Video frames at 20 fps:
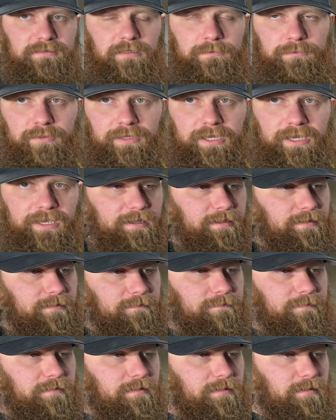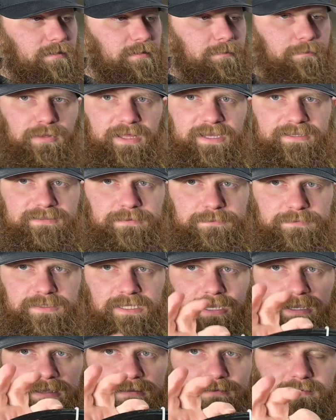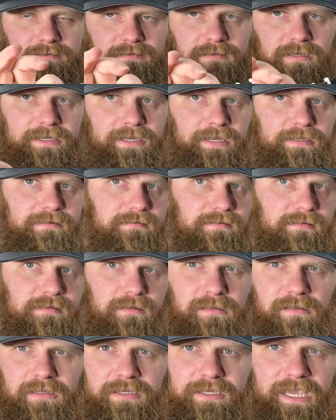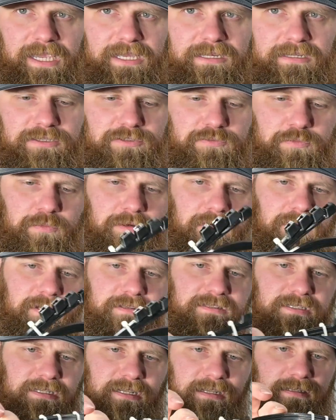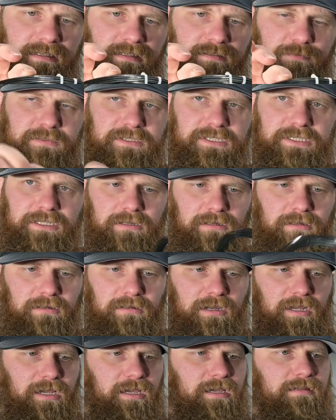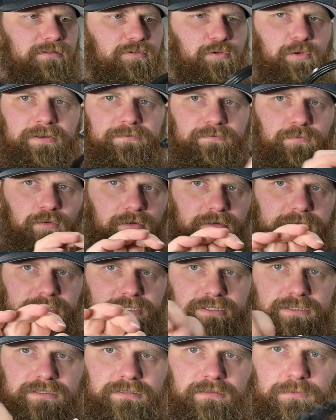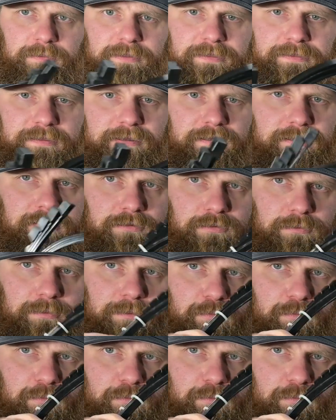up we have black zip ties. I got like 8-inch ones, and then these ones here are 24-inch, a little bit thicker, a little bit